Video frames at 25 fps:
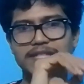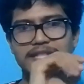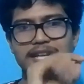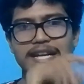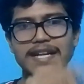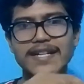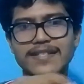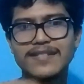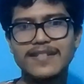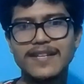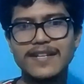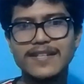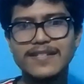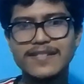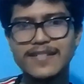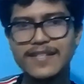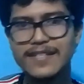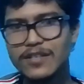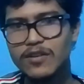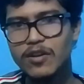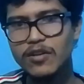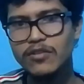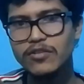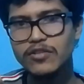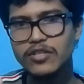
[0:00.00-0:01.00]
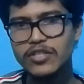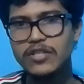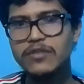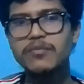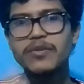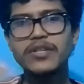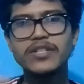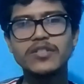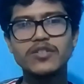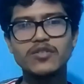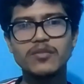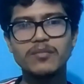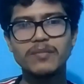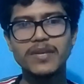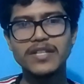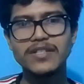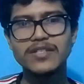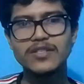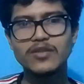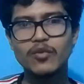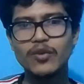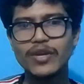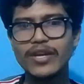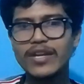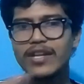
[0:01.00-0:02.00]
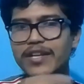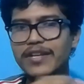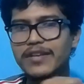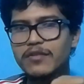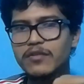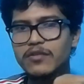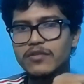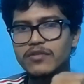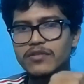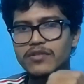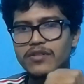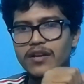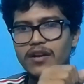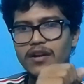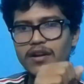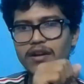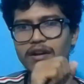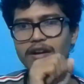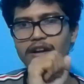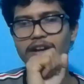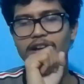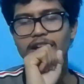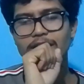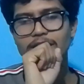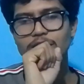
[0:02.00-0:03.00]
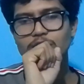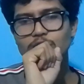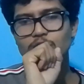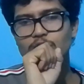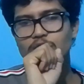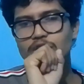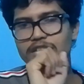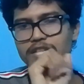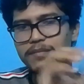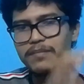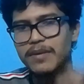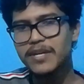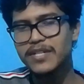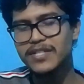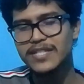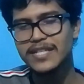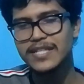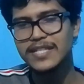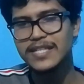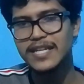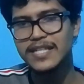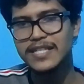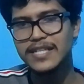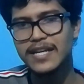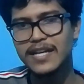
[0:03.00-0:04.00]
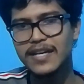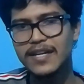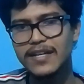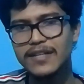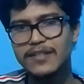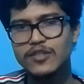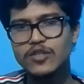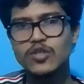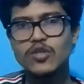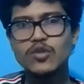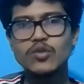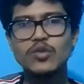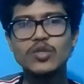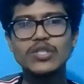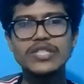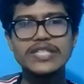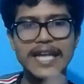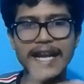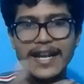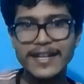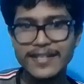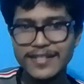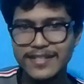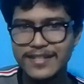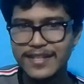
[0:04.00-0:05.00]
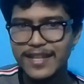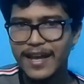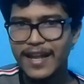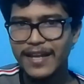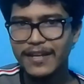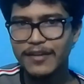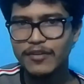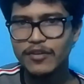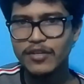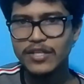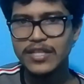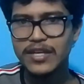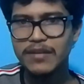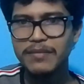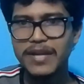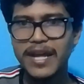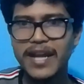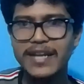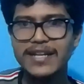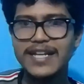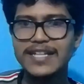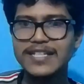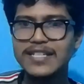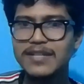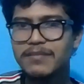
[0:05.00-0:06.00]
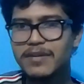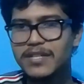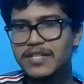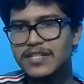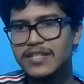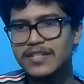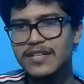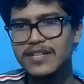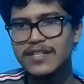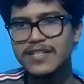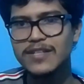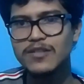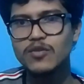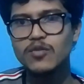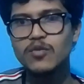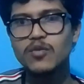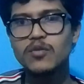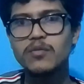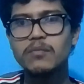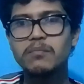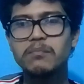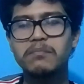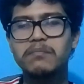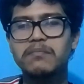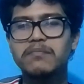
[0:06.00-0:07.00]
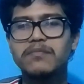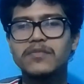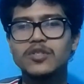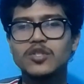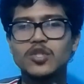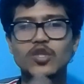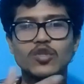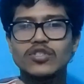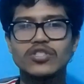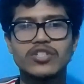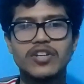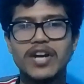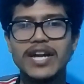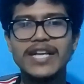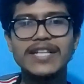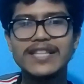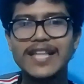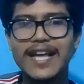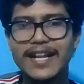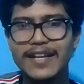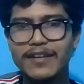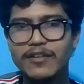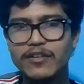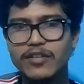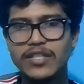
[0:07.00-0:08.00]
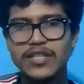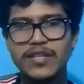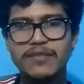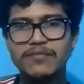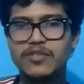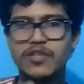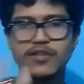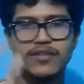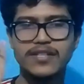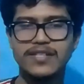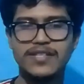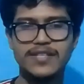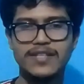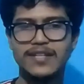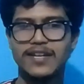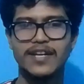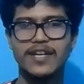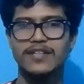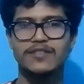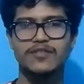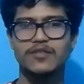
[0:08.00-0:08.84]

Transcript: test size is equal to 0.2 means we will use 20% data to test the algorithm and 80% data to train the algorithm. So this